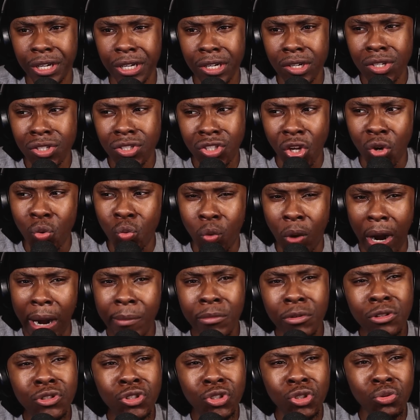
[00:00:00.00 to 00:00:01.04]
So why
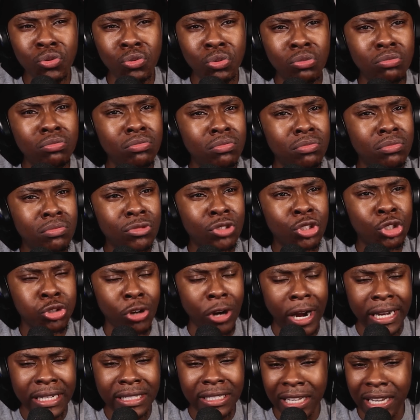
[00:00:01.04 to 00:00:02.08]
would you
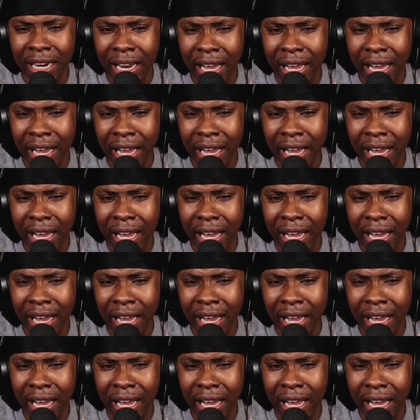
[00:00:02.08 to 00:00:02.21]
try to